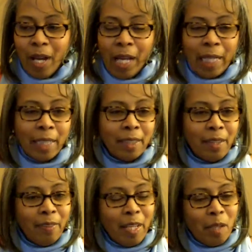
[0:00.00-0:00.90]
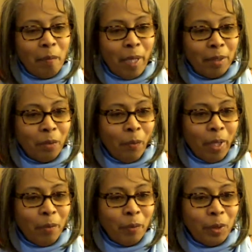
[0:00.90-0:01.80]
I like to think about the
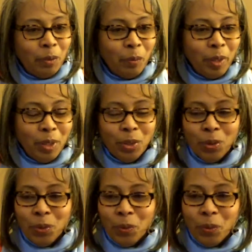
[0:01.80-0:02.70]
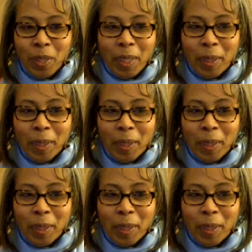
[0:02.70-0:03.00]
way in which we do,